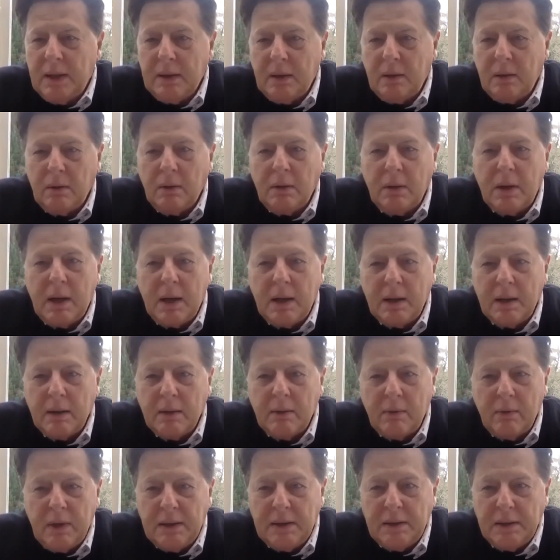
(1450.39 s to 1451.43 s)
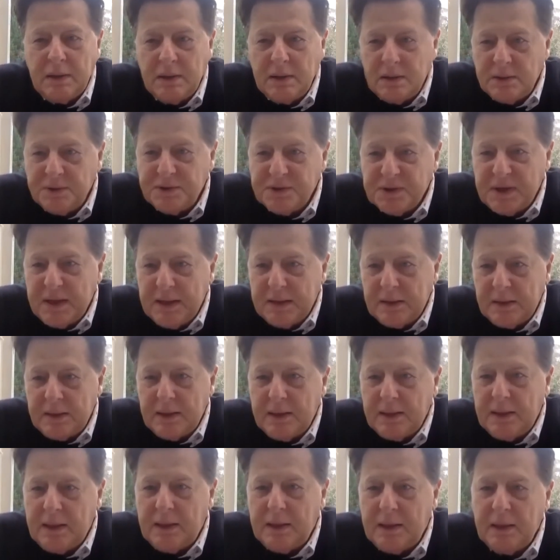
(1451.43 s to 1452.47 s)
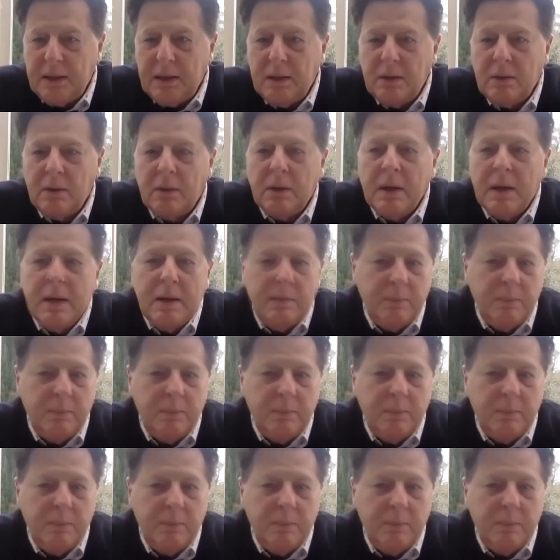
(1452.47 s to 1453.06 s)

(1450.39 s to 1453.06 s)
and a lot of great deals get done out of here.